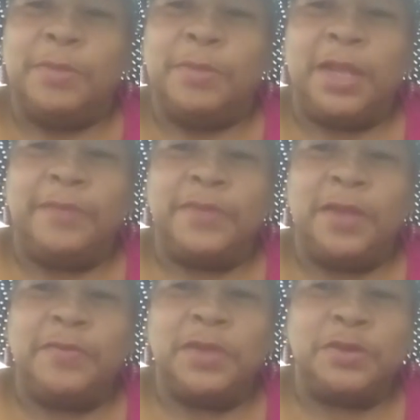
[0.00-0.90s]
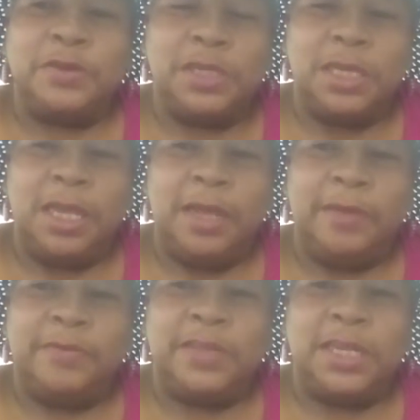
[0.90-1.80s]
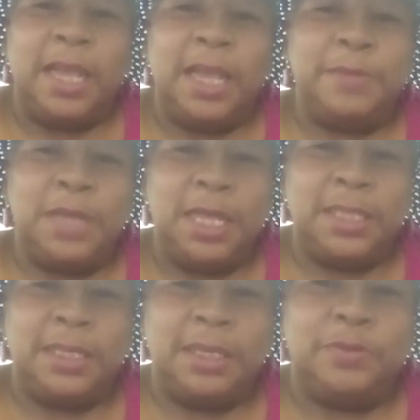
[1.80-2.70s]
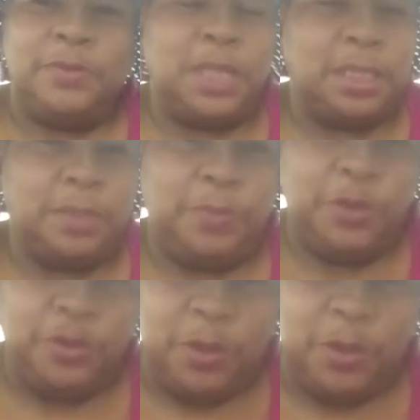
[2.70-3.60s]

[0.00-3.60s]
but have never learned to love, then I am nothing without the pure